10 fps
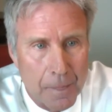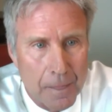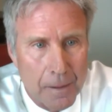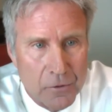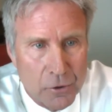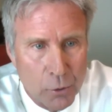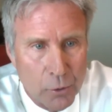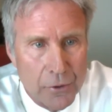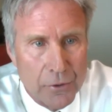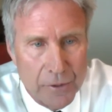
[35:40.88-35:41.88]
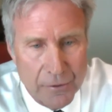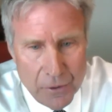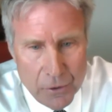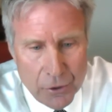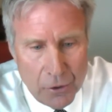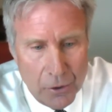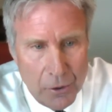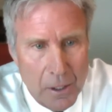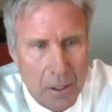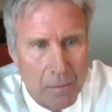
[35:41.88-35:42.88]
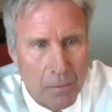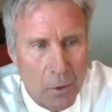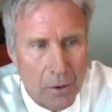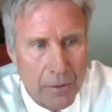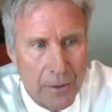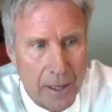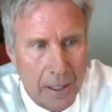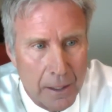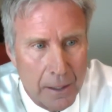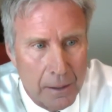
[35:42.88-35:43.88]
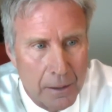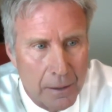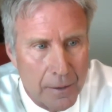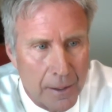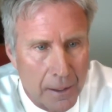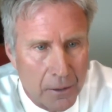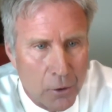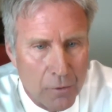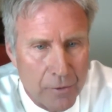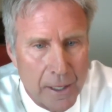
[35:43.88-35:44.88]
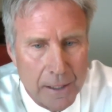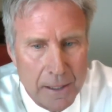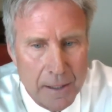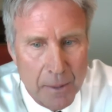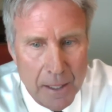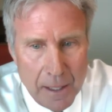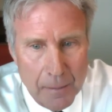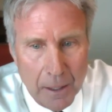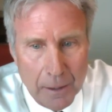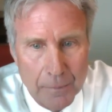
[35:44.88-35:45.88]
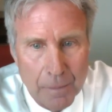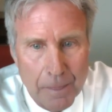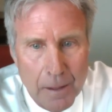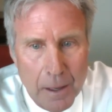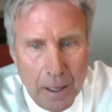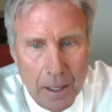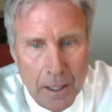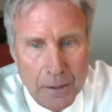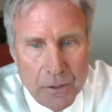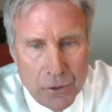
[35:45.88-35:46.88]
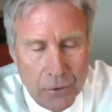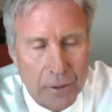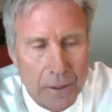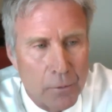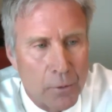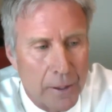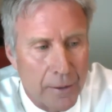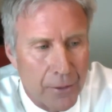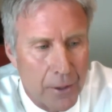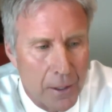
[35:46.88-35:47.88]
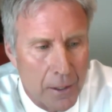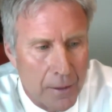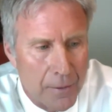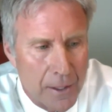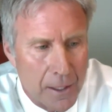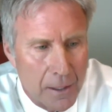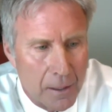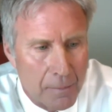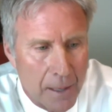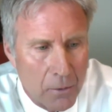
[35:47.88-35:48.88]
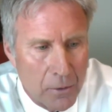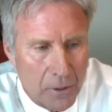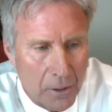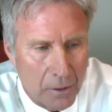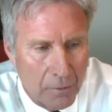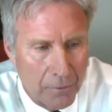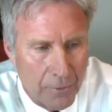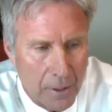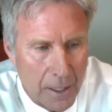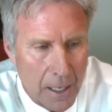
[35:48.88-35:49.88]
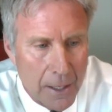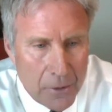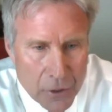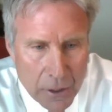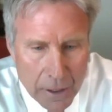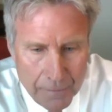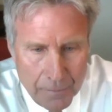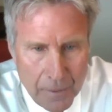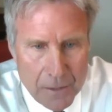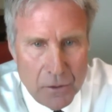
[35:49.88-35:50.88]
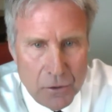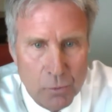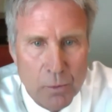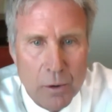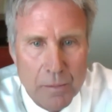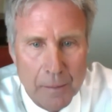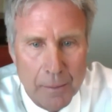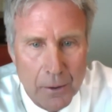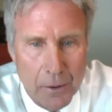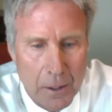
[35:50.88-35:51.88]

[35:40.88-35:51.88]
school years in the future more than the COVID-19 pandemic. And certainly with the amount of energy as a school board member,